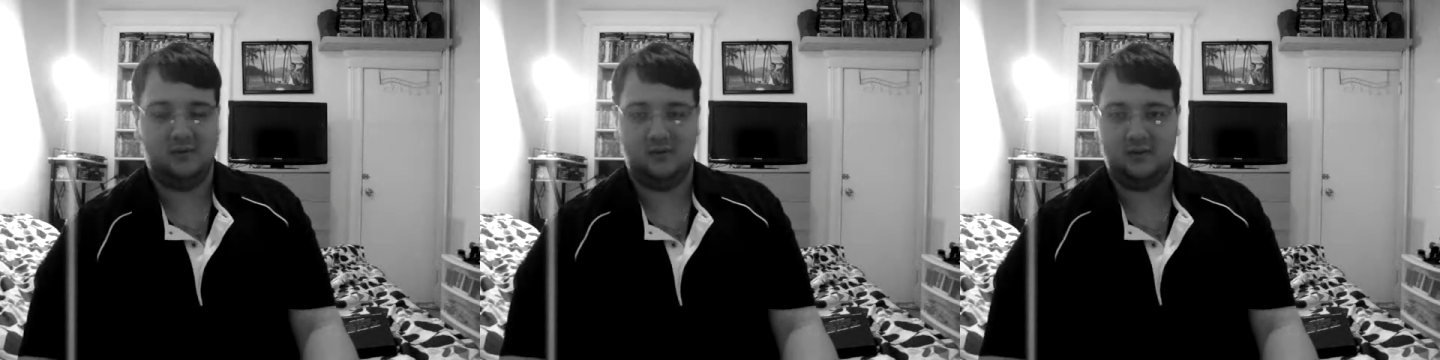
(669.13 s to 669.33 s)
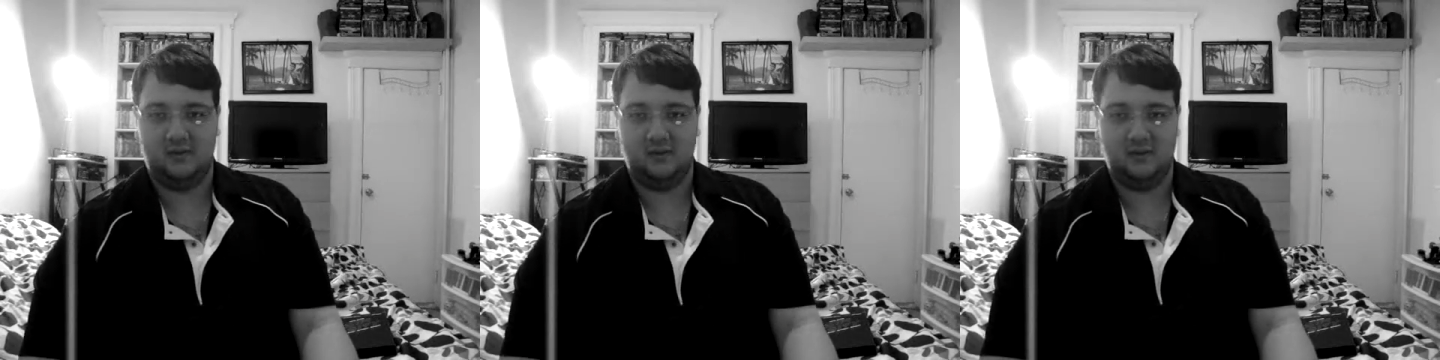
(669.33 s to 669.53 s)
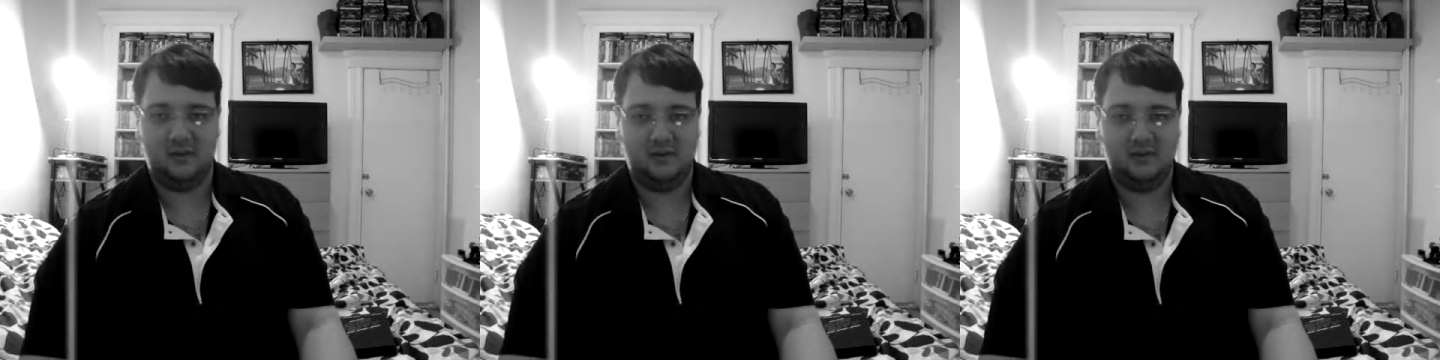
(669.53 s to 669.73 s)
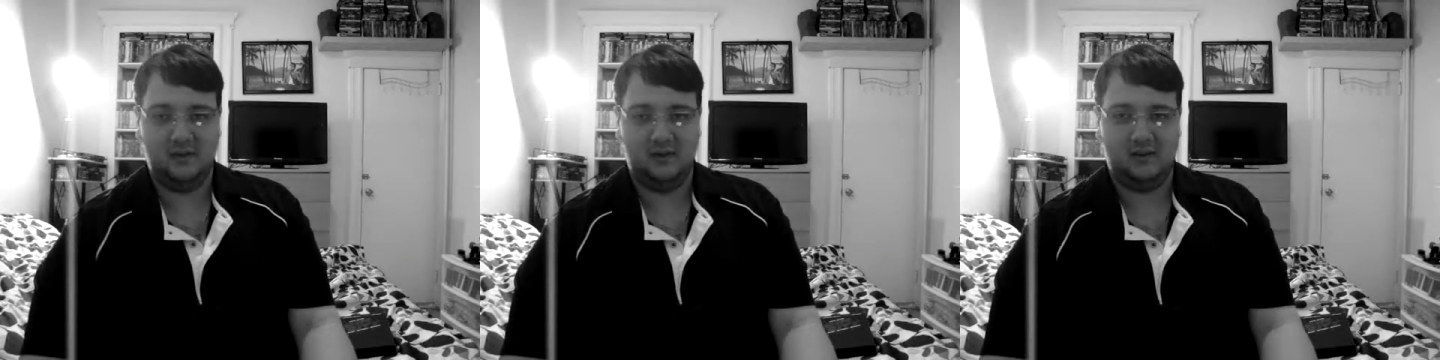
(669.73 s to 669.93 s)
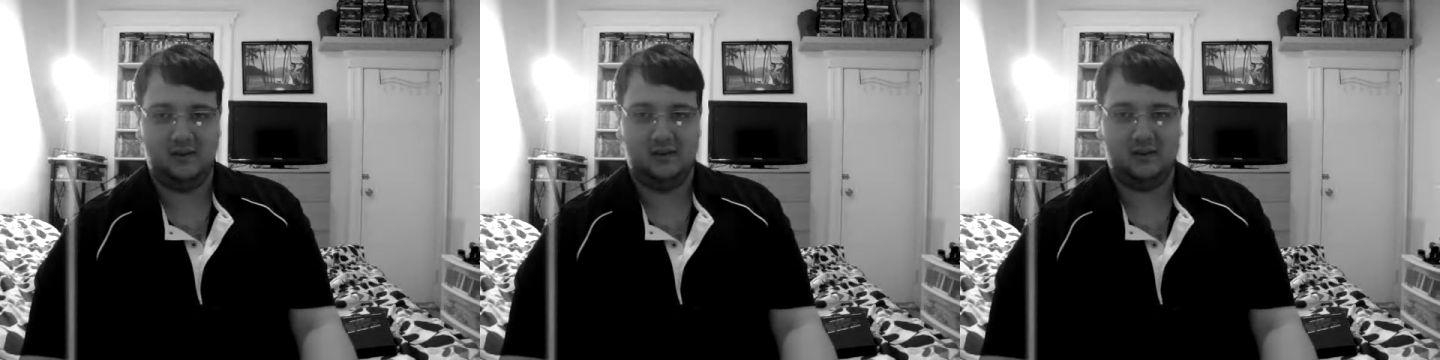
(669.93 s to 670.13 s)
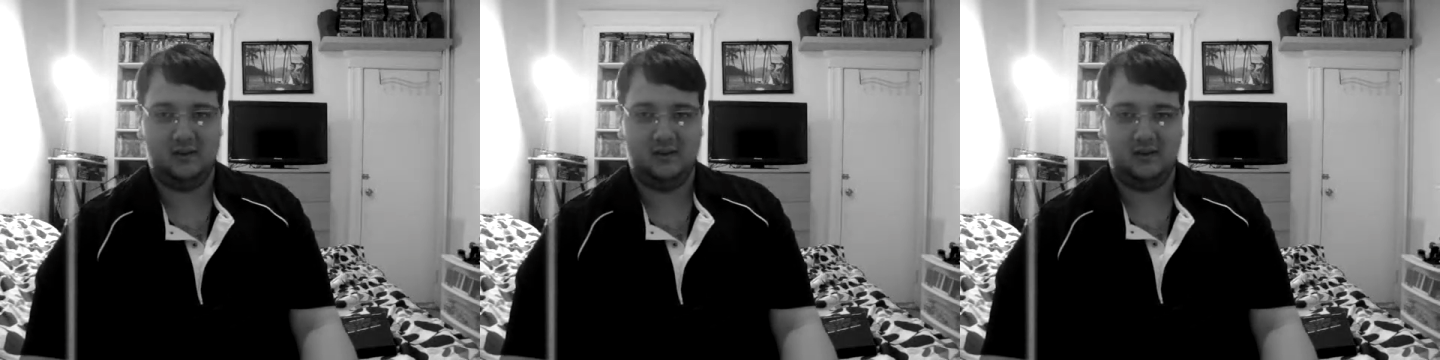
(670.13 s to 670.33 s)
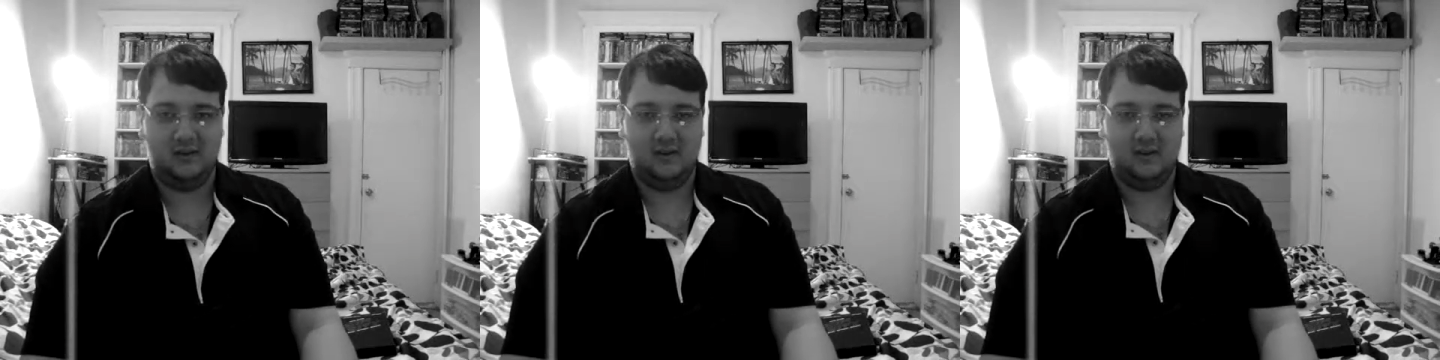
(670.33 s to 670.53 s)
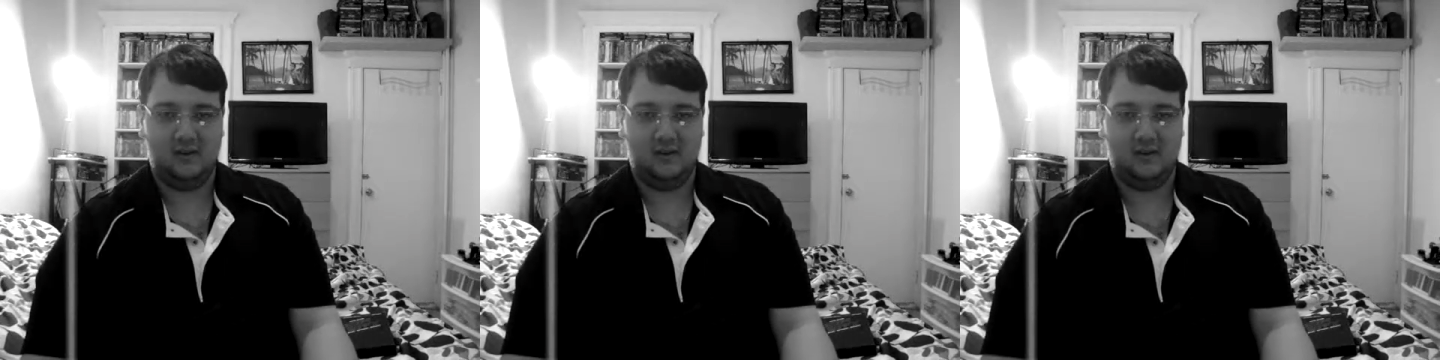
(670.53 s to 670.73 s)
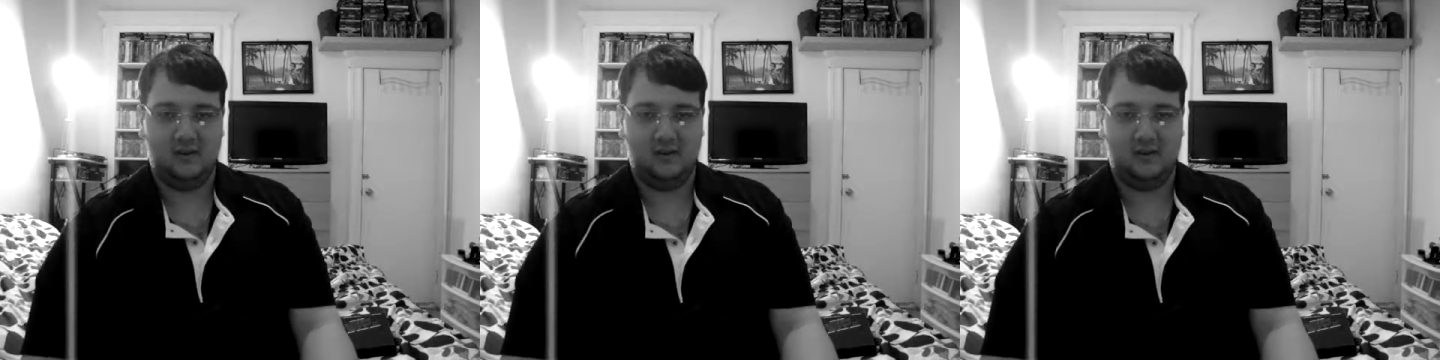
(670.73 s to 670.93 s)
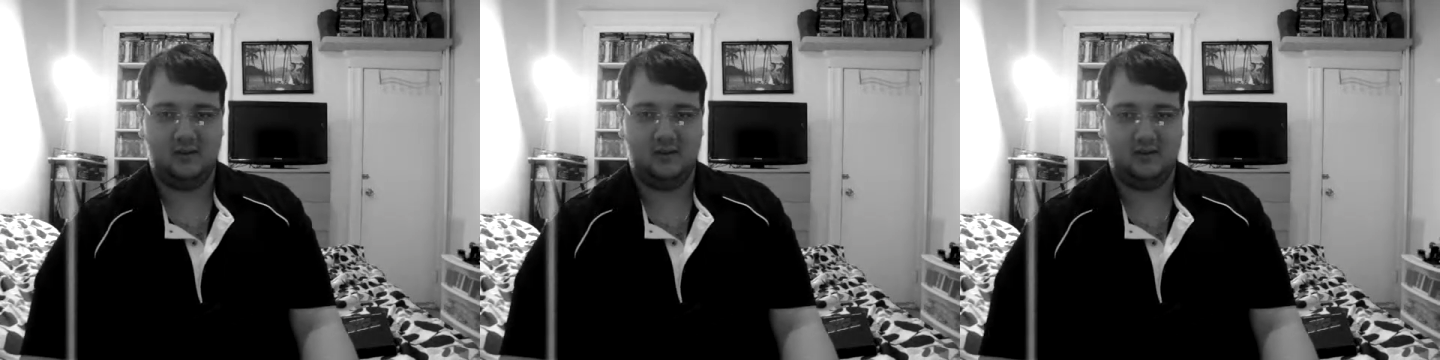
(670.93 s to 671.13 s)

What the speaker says: smoothness, like